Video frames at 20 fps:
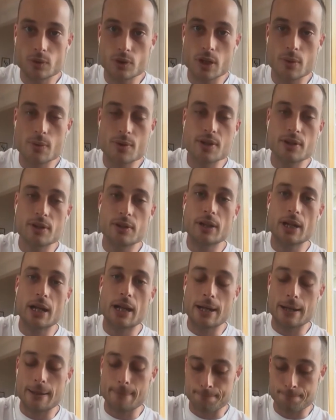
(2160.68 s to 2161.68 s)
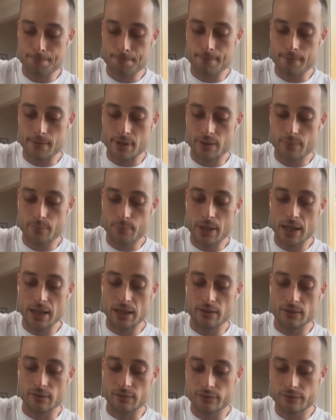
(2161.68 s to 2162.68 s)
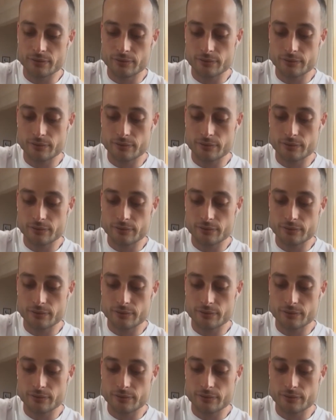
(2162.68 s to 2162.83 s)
was in back of